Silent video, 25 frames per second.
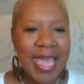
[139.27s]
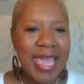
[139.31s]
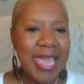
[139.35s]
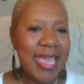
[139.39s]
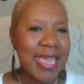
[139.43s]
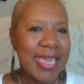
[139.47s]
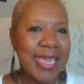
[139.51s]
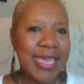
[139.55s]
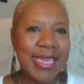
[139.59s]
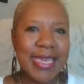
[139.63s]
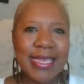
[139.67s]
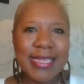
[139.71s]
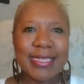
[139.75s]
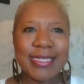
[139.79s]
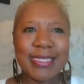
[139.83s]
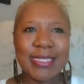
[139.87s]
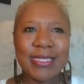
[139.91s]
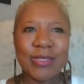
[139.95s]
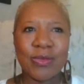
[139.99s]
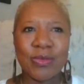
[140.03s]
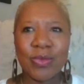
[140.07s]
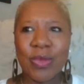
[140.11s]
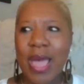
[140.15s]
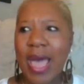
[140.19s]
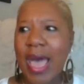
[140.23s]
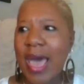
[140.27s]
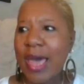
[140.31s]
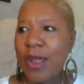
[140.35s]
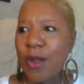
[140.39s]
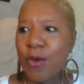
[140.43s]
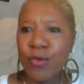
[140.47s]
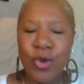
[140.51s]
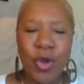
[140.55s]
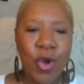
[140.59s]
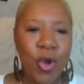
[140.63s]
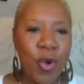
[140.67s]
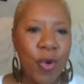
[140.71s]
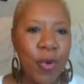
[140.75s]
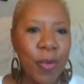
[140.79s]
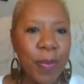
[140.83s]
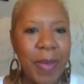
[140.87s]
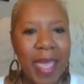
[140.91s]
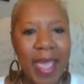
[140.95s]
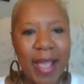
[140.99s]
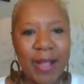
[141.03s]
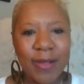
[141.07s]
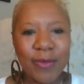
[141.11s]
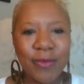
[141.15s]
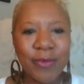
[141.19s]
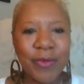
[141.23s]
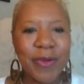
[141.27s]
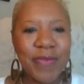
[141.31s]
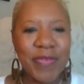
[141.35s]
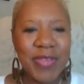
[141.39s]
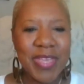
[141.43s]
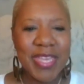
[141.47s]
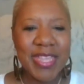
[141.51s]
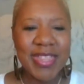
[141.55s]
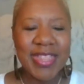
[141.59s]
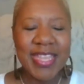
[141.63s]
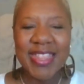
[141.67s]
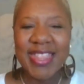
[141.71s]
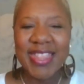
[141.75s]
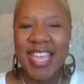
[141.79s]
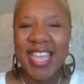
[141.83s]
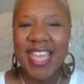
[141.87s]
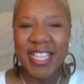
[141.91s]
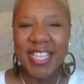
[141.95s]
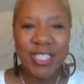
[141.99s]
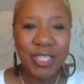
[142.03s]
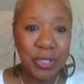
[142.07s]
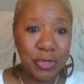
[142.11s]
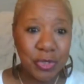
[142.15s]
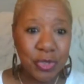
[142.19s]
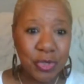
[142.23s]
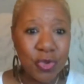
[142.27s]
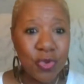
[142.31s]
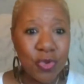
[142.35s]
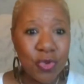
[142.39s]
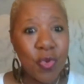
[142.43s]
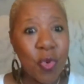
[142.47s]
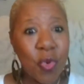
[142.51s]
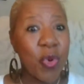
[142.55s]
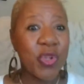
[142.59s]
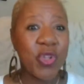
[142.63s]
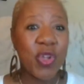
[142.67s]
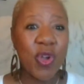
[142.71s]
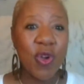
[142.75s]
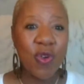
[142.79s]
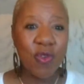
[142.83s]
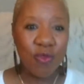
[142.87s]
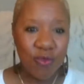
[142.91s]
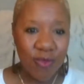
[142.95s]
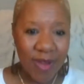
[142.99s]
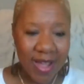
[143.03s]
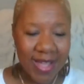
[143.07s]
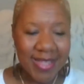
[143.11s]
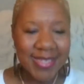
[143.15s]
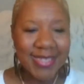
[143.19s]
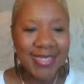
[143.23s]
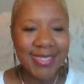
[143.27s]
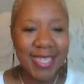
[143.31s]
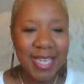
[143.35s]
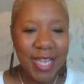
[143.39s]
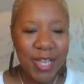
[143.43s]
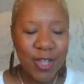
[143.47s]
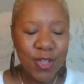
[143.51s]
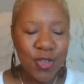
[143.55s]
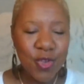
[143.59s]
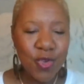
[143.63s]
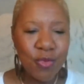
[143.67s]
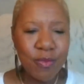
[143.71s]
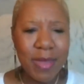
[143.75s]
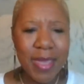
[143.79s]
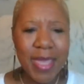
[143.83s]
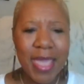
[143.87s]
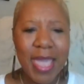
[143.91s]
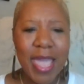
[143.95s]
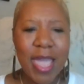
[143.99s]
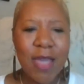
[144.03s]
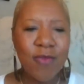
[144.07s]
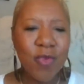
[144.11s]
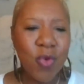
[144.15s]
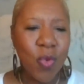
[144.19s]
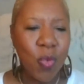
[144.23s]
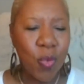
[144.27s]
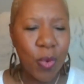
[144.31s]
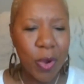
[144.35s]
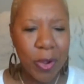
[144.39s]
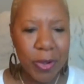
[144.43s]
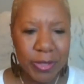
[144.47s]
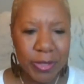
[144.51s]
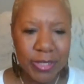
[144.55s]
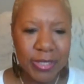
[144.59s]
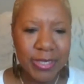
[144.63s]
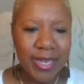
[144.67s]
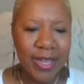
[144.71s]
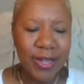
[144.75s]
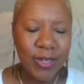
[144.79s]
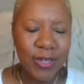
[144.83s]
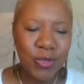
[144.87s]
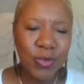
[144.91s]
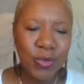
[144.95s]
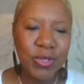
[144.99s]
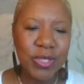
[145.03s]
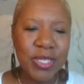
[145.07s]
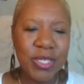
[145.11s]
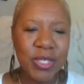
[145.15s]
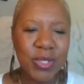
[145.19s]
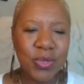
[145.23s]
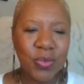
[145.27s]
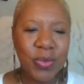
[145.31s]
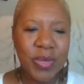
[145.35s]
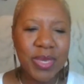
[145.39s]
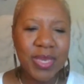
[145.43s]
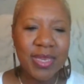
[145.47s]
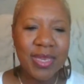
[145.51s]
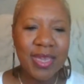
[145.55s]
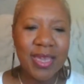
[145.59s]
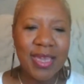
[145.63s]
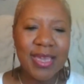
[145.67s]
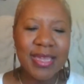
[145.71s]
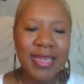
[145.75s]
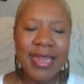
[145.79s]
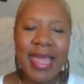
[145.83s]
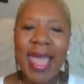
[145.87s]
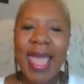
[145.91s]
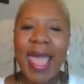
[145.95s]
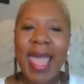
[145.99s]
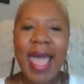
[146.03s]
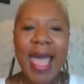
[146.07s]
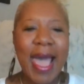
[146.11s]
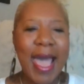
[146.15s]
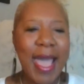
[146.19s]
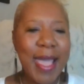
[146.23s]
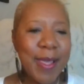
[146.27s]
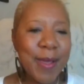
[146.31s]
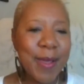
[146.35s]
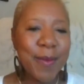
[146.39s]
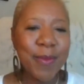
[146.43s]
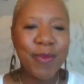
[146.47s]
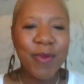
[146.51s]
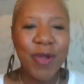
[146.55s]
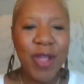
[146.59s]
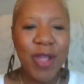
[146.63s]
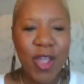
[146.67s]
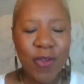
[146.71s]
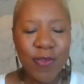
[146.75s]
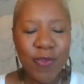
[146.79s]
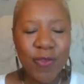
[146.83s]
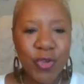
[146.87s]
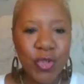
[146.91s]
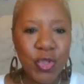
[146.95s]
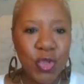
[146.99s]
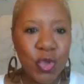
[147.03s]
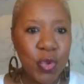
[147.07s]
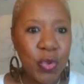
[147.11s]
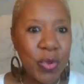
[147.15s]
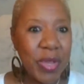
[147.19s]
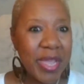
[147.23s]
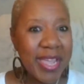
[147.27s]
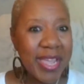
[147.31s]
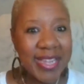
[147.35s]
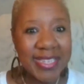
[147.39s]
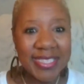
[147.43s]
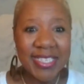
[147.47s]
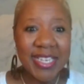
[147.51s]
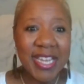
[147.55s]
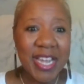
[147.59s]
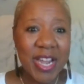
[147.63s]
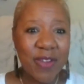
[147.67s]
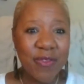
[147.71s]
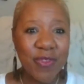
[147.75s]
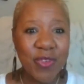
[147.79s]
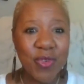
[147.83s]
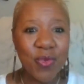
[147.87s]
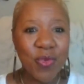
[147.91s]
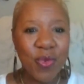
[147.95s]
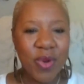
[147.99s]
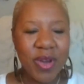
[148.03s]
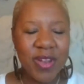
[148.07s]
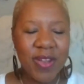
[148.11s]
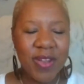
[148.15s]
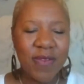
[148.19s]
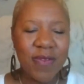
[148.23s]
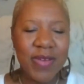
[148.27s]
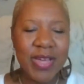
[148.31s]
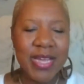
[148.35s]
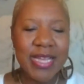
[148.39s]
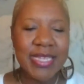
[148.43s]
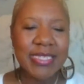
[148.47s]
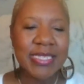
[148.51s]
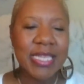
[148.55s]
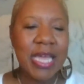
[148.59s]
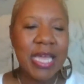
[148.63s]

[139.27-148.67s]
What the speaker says: is, I don't know, packed with either things to do or you're resting. You may have a work schedule this weekend. I am praying for you, each and every one of us.